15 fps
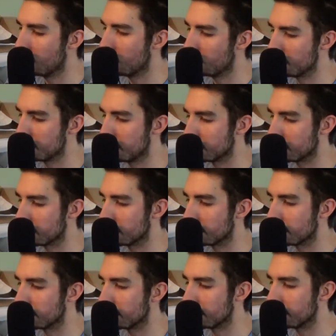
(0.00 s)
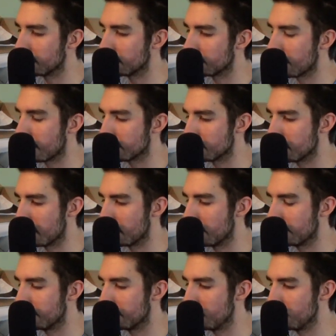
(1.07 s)
Well, the book talks about a
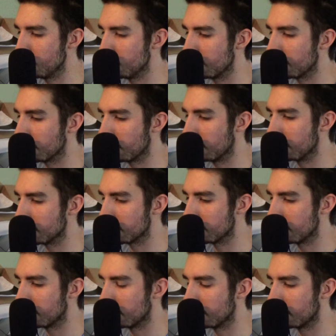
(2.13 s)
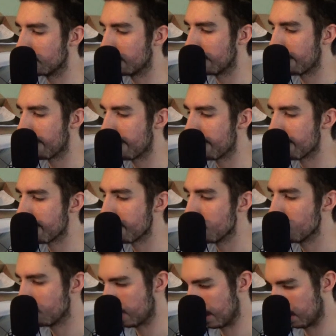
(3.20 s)
few different
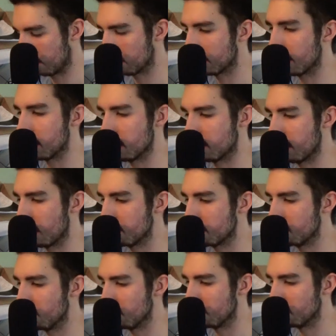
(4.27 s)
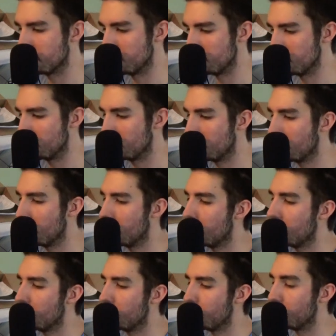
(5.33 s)
things that the top students do.
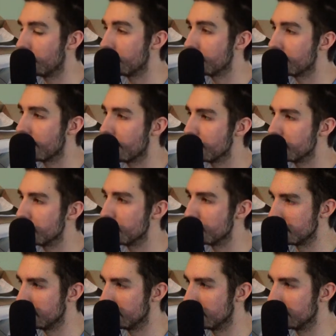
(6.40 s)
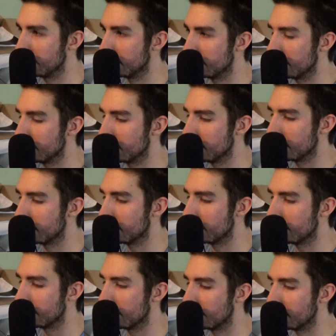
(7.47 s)
One of them being
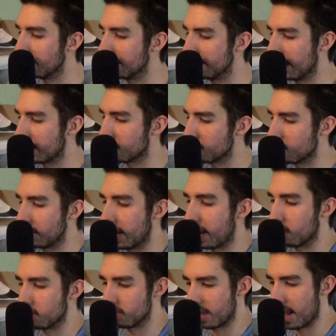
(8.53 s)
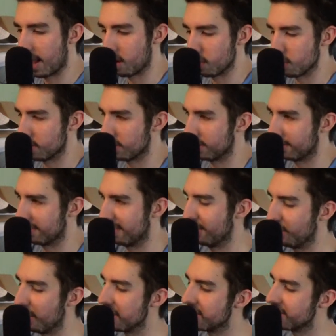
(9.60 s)
lecturing out loud,
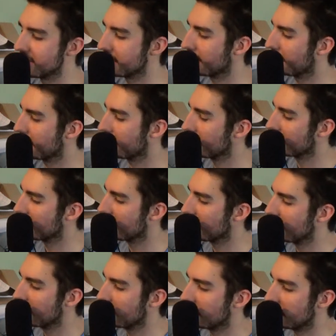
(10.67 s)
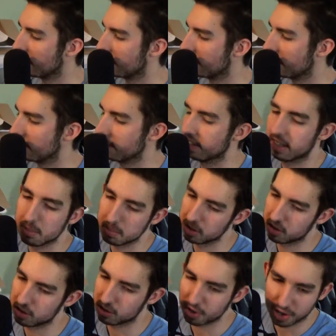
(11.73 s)
which can be
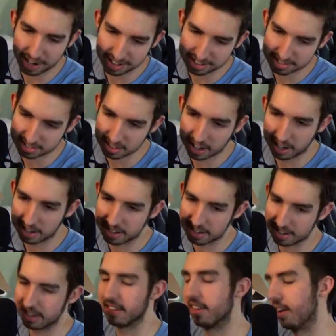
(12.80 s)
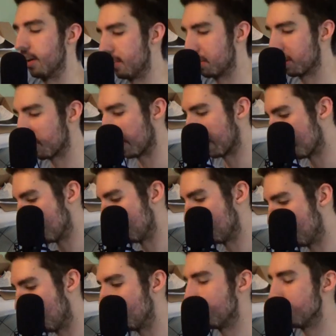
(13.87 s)
strange, and the book recommends
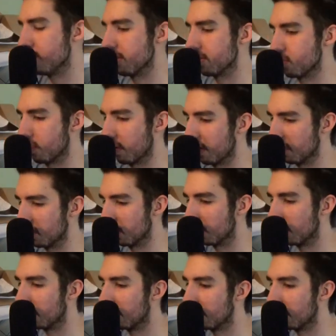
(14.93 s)
don't do this whenever